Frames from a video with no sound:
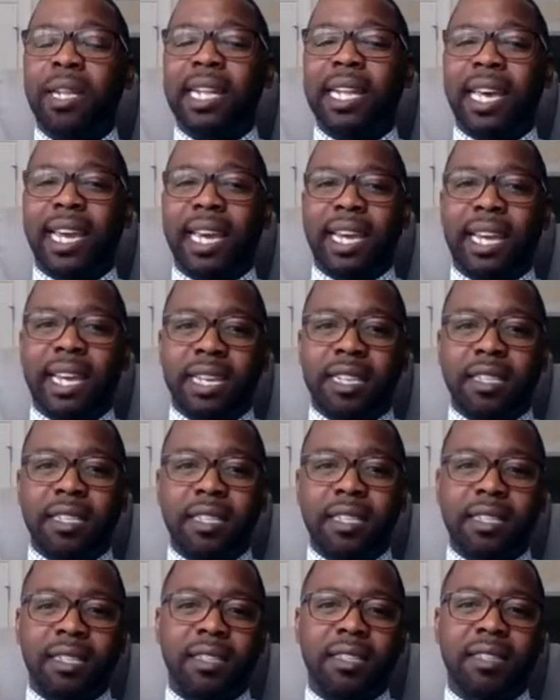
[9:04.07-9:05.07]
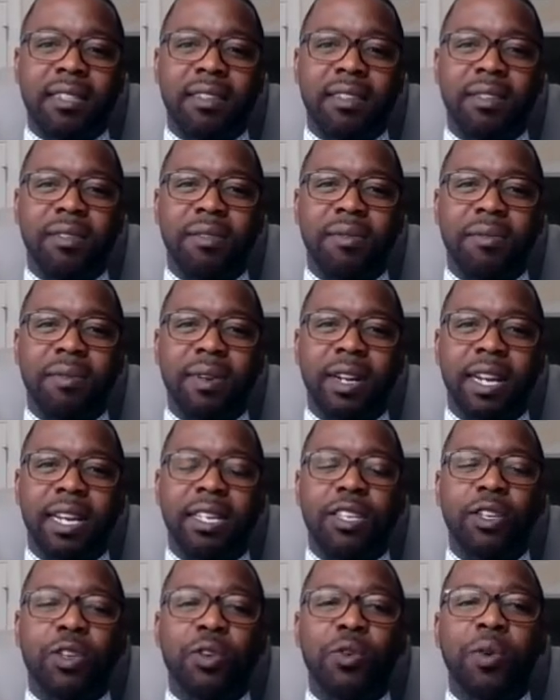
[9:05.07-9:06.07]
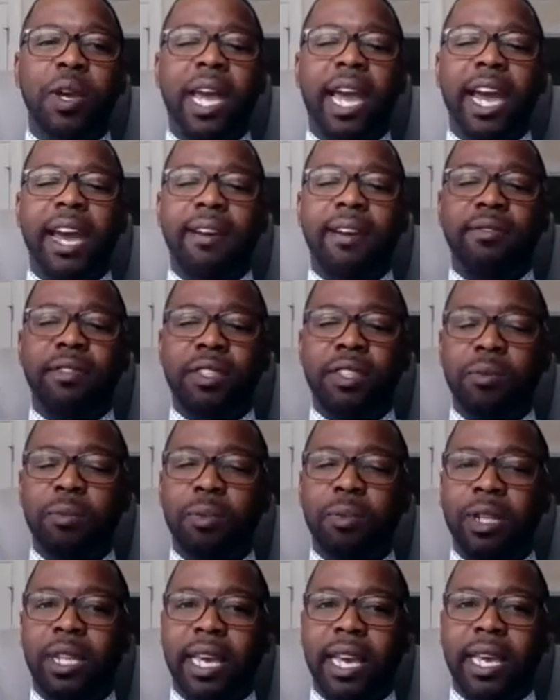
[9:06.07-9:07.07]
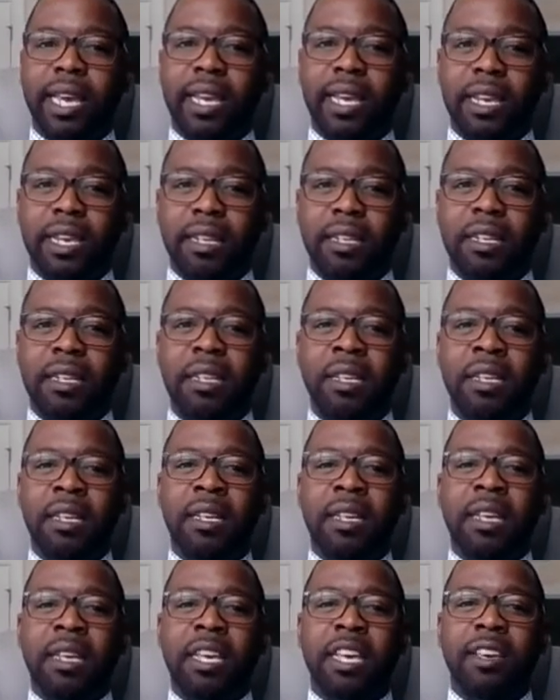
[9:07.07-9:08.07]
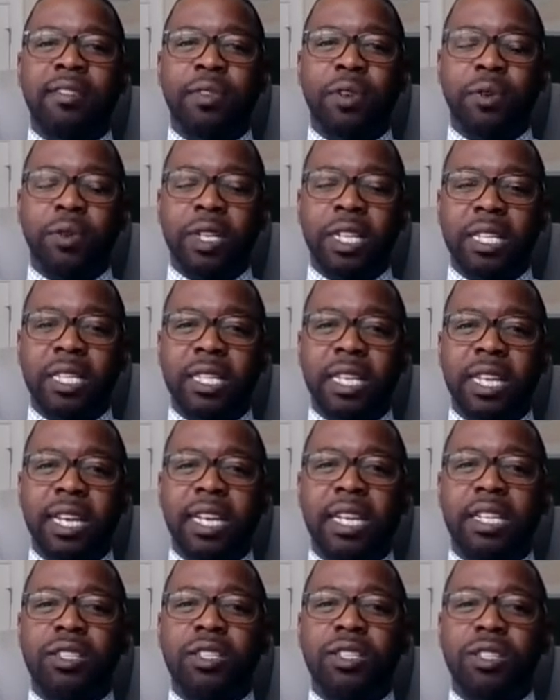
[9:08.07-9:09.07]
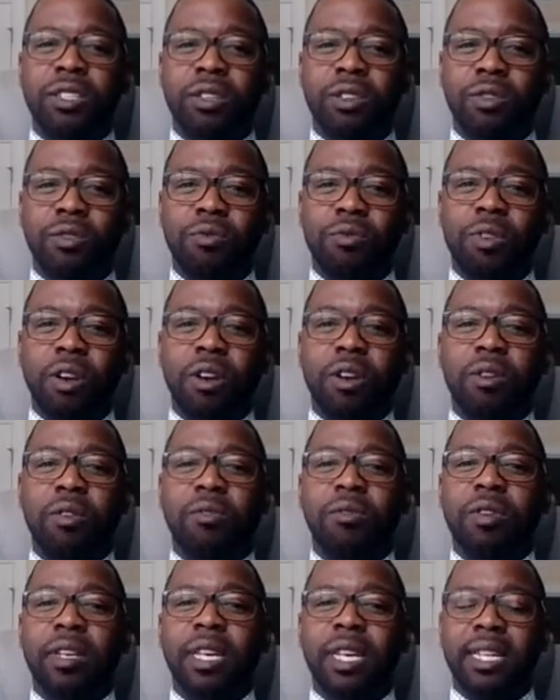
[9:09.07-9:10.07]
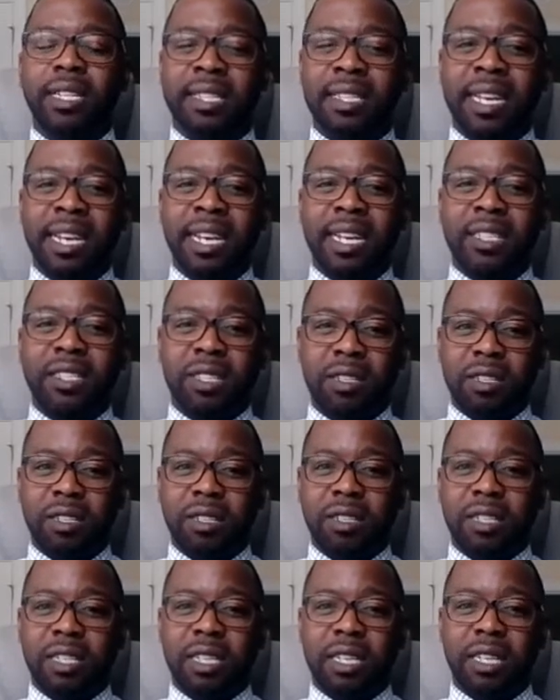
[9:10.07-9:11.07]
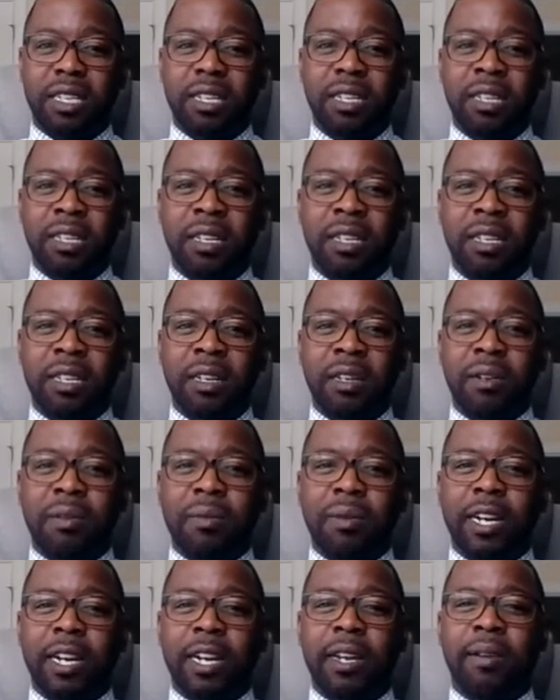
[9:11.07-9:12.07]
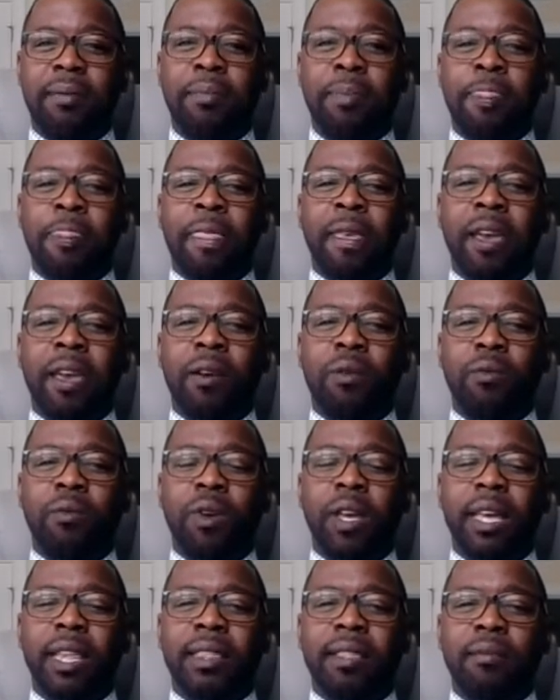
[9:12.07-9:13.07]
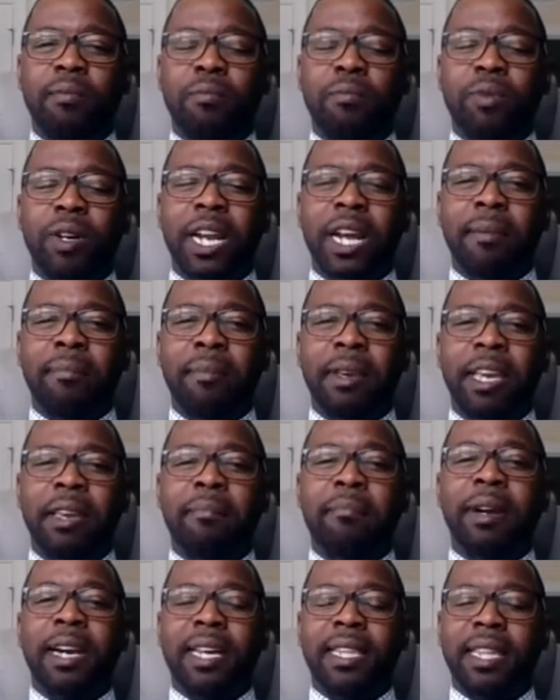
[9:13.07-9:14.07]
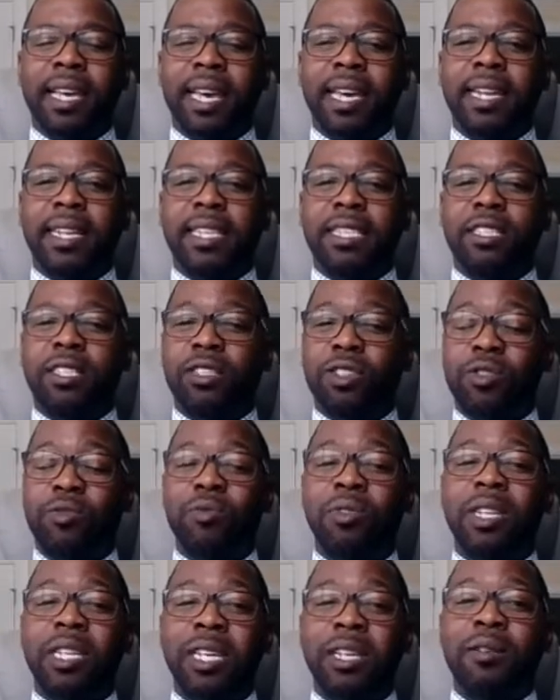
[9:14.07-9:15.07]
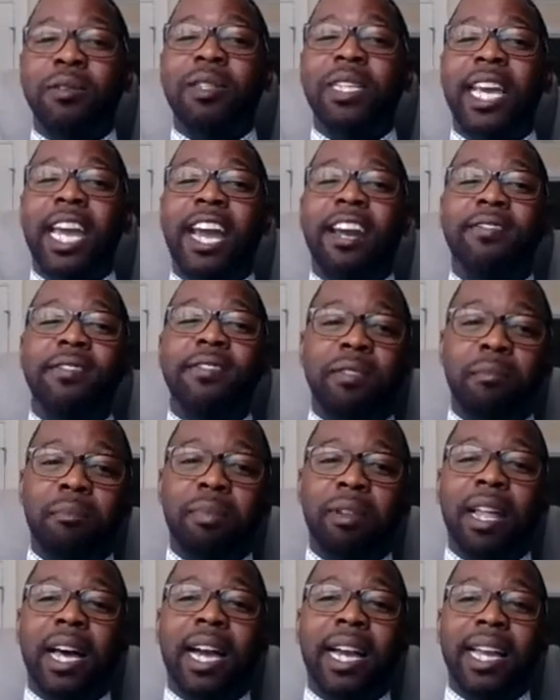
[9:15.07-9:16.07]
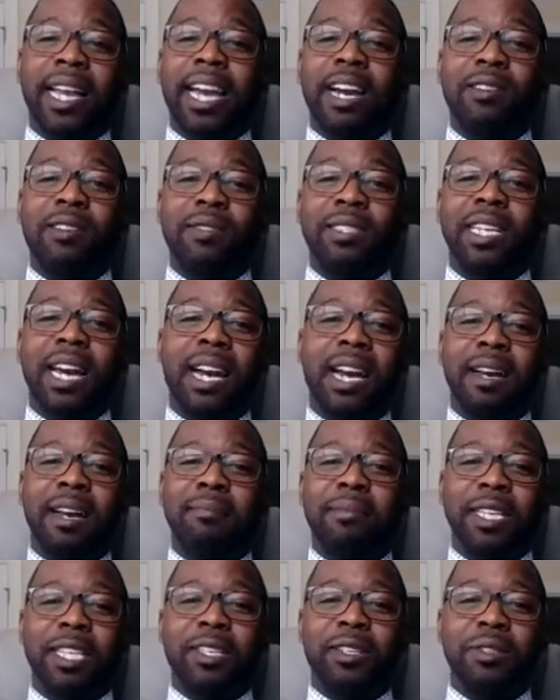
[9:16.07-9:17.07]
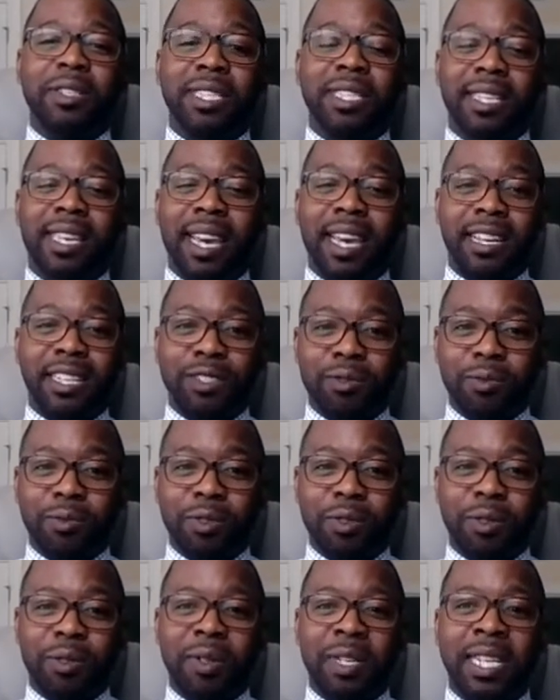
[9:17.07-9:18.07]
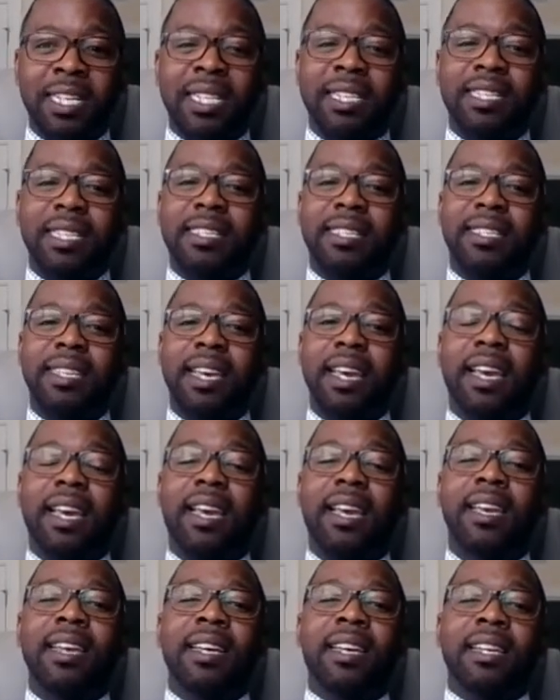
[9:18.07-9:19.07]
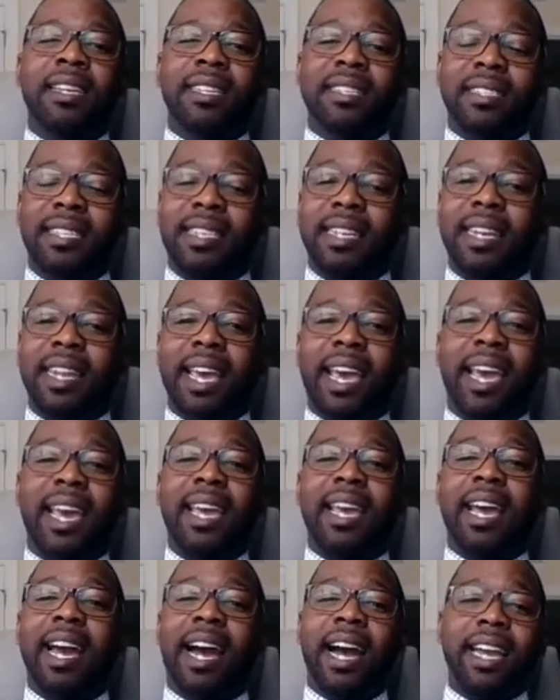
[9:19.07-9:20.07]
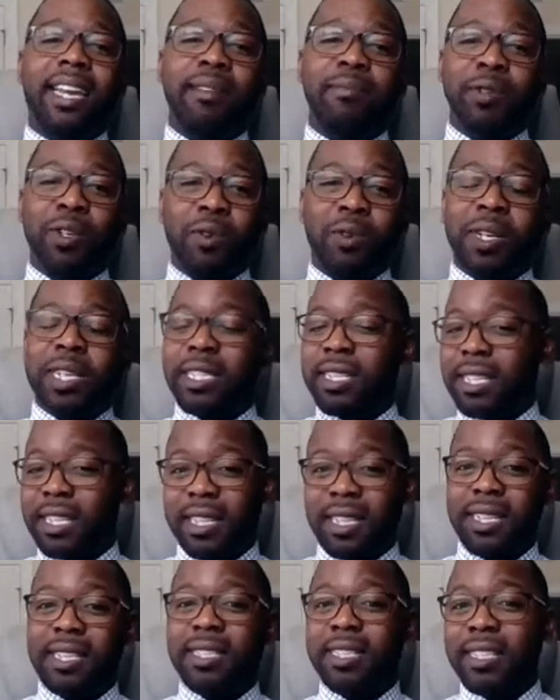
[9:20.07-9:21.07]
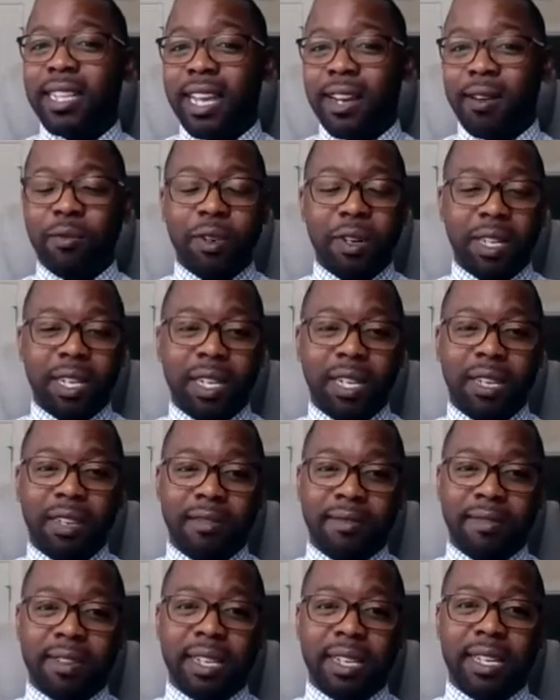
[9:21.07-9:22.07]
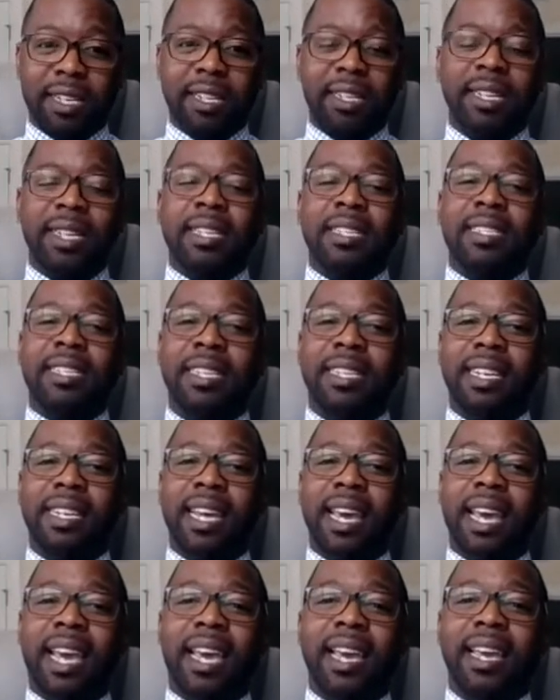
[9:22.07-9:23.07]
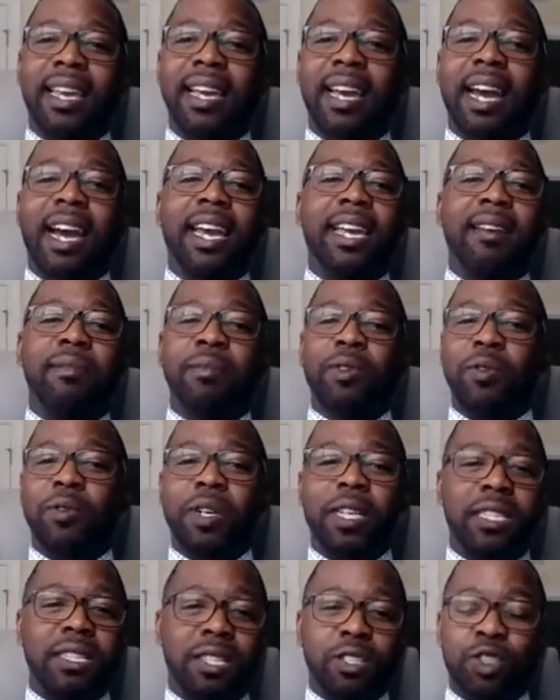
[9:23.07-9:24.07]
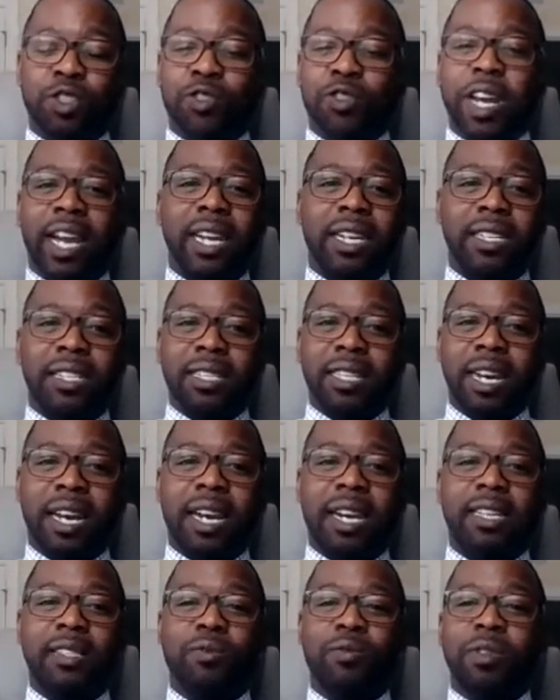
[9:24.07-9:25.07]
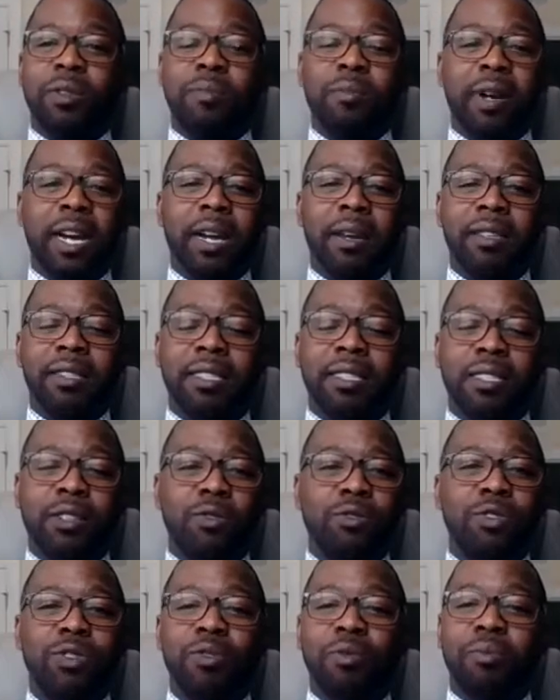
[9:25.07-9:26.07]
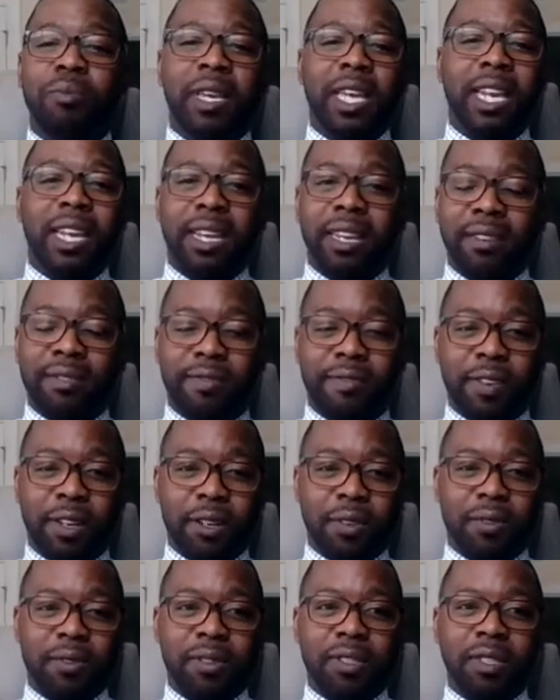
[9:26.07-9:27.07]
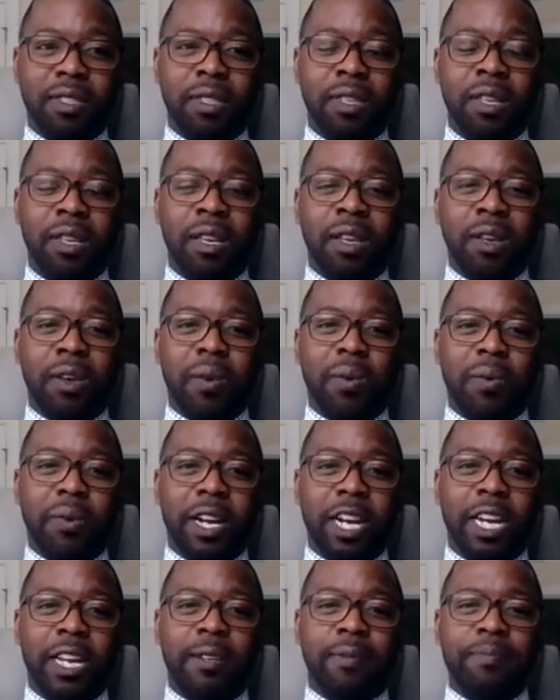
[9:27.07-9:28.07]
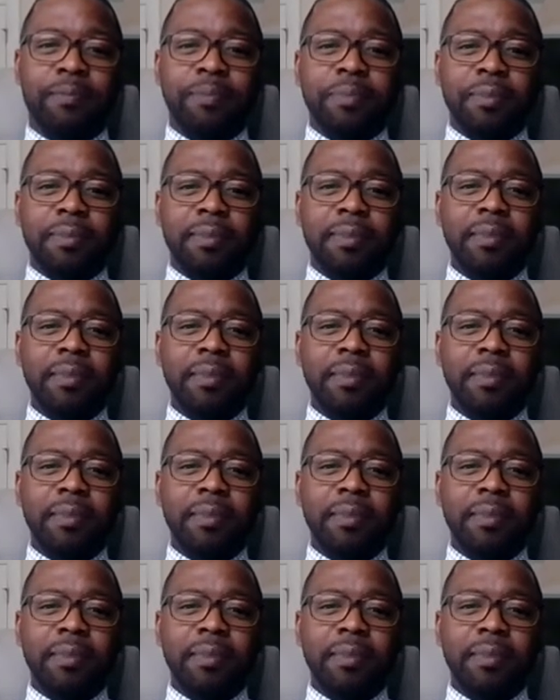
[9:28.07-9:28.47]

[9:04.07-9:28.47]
plan, right? You have to plan if you intend to grow intentionally, right? And what I mean by that is, you literally have to block out time in your schedule to say, today I am going to this networking event. Today I am going to strategize with my social media folks, right?